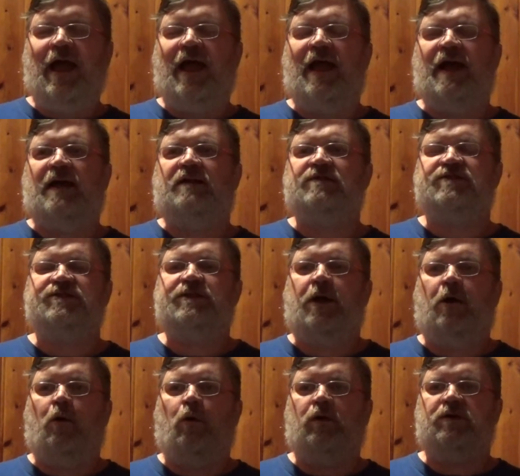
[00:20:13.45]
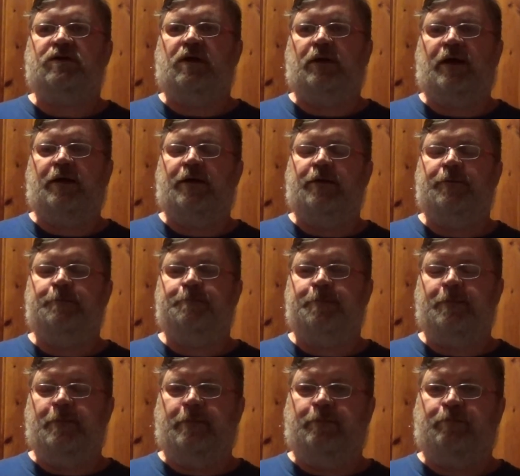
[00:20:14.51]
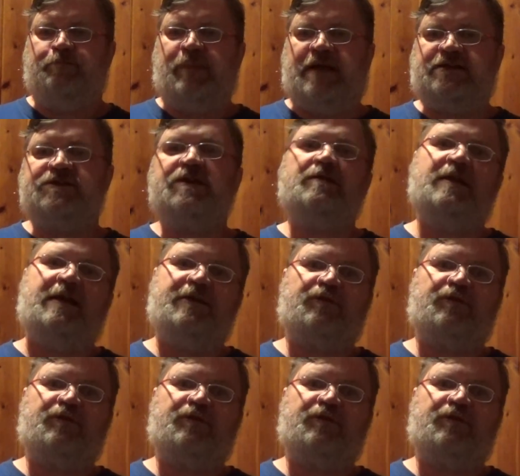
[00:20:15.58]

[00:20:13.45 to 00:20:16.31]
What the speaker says: And so, basically,